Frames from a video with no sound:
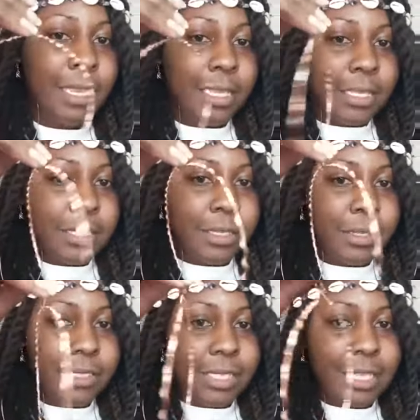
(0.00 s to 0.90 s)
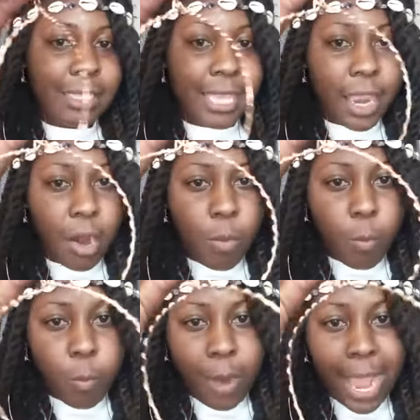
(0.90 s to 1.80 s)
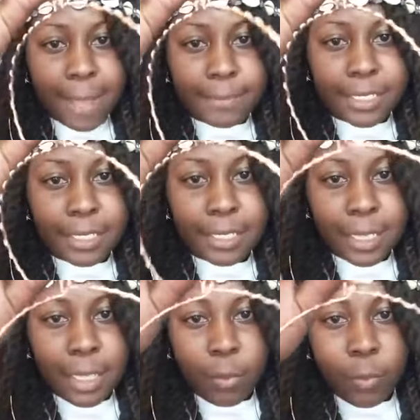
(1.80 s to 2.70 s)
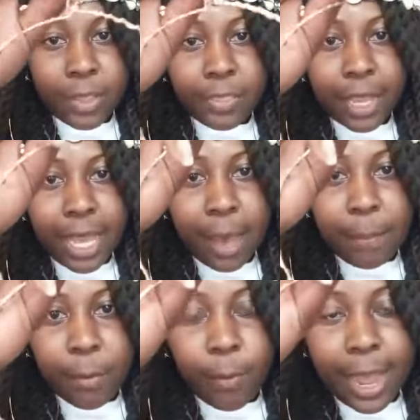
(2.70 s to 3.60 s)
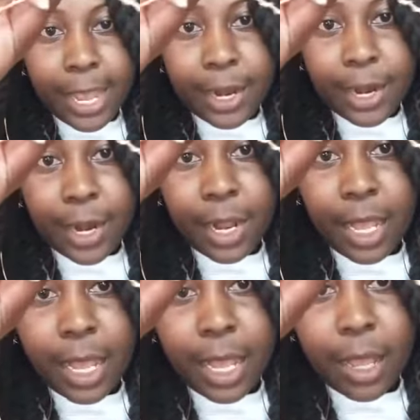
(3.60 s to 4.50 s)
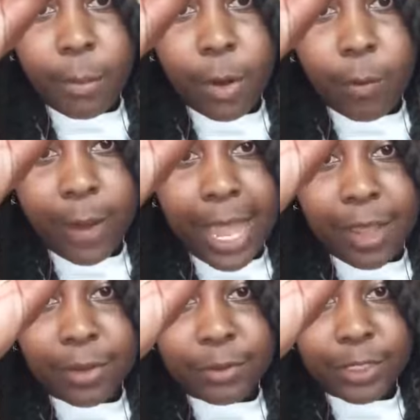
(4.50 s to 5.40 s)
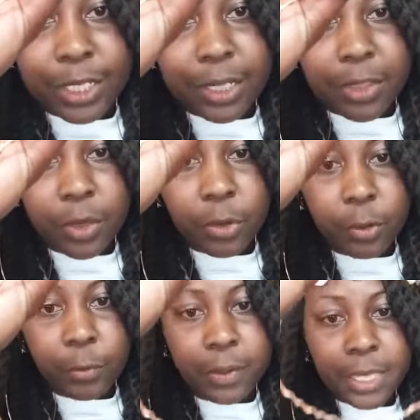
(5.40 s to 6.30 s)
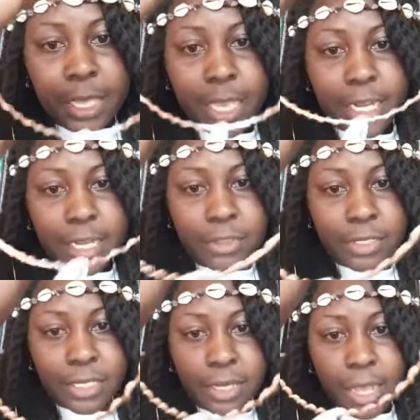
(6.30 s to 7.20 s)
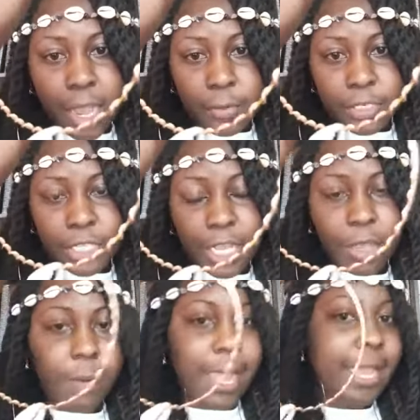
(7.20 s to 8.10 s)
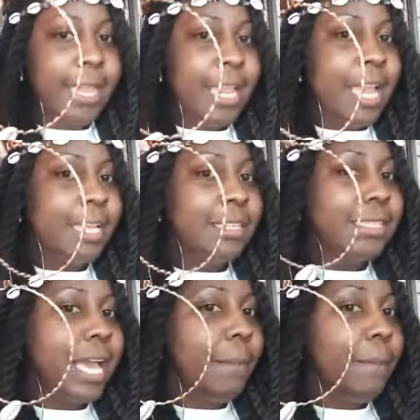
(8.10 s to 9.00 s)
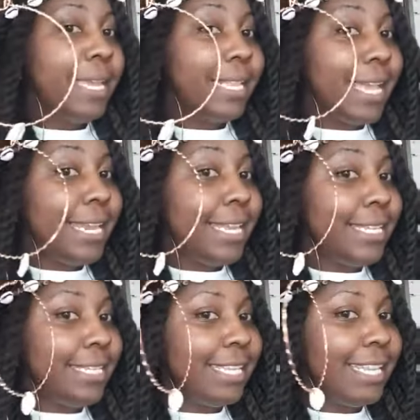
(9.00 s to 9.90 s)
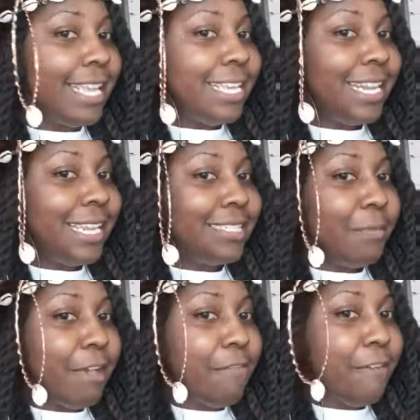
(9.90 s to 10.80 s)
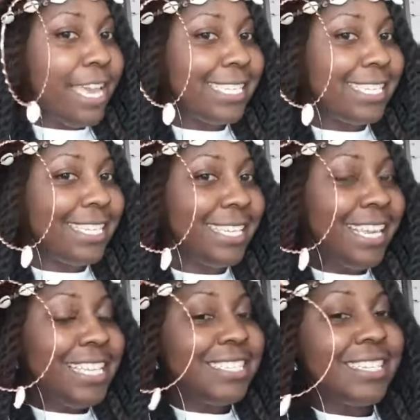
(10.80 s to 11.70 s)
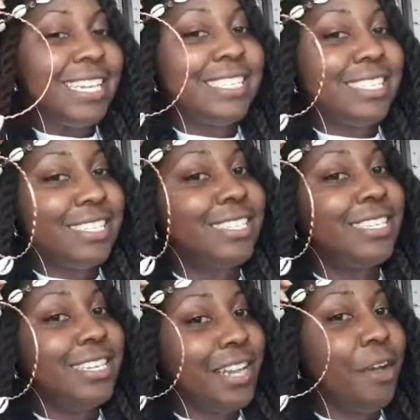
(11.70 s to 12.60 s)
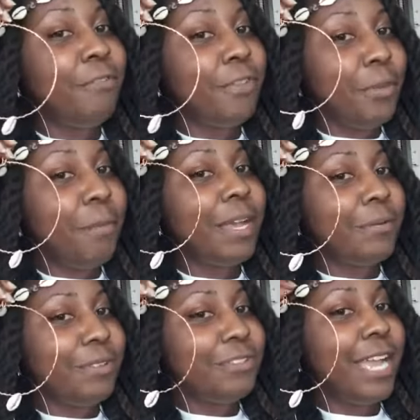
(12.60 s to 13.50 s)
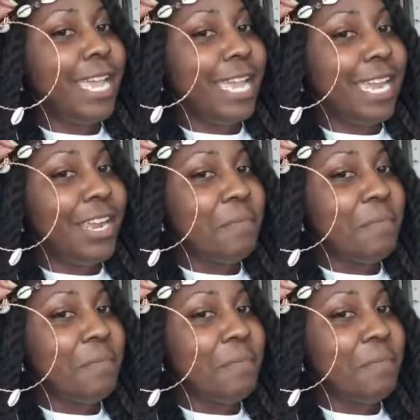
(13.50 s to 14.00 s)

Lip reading: So you see that they are wrapped with the copper wire around the hoop, and then you see the cowrie shell, right? And you see how big that is next to my face. So these is, you know, for the big ones right here.